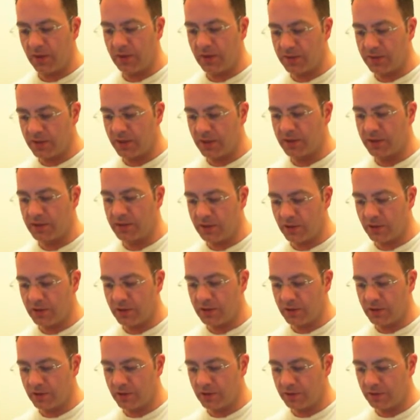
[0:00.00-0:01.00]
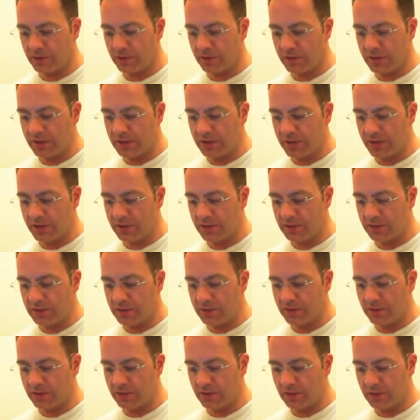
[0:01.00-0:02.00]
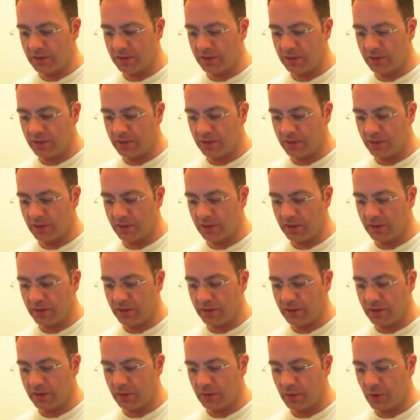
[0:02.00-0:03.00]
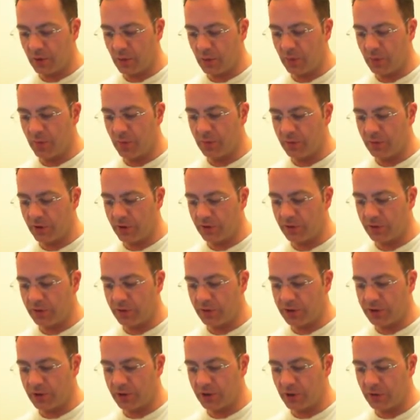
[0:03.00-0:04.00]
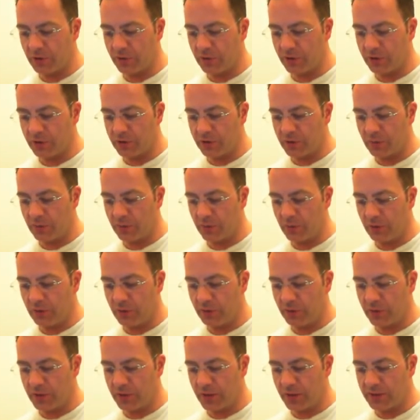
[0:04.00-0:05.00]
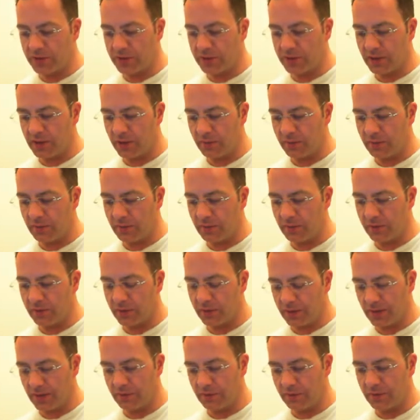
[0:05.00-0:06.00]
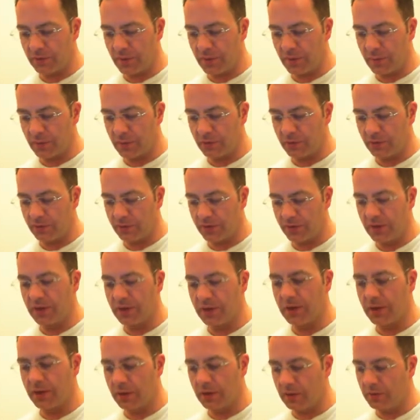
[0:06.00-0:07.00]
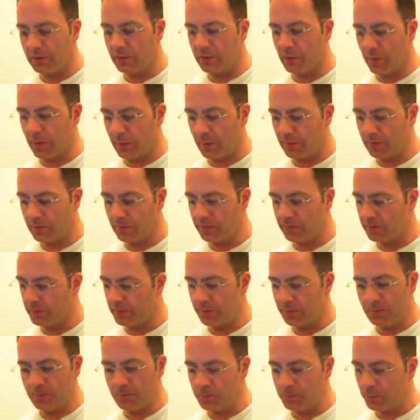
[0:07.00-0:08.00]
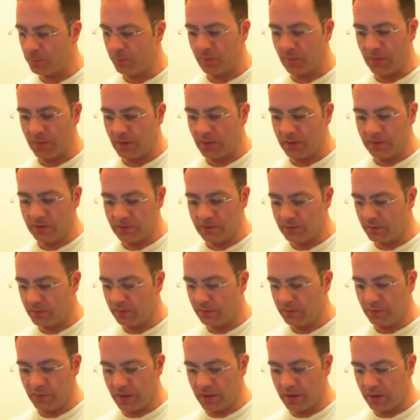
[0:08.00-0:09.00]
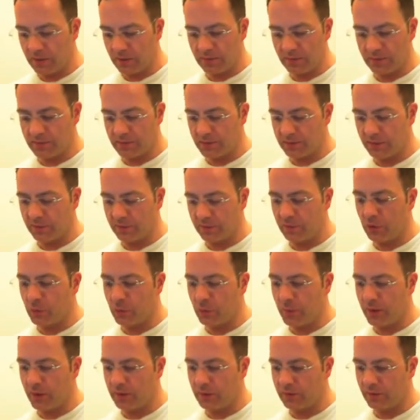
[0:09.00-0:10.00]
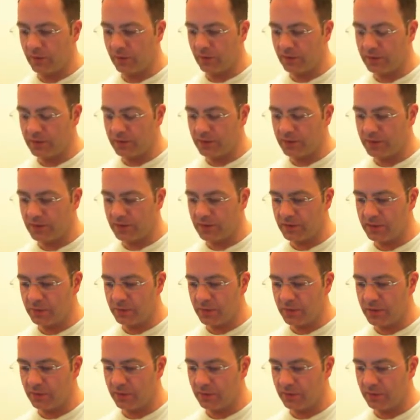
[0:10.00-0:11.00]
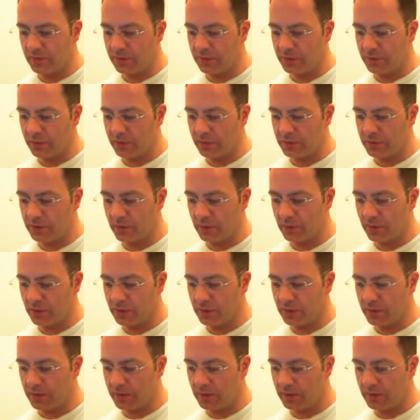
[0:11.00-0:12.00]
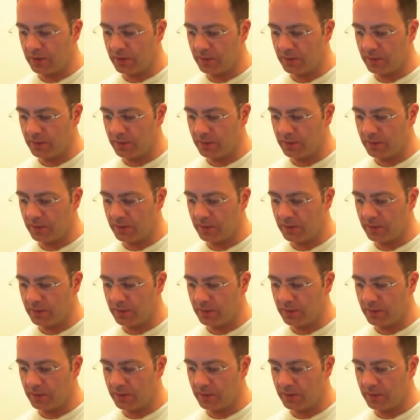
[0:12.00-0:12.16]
I say at the start of this article, he says, Obama authorised covert support for the anti-Gaddafi rebels, including weapons. So even within sort of 4 paragraphs, there's 3 different stories going on here.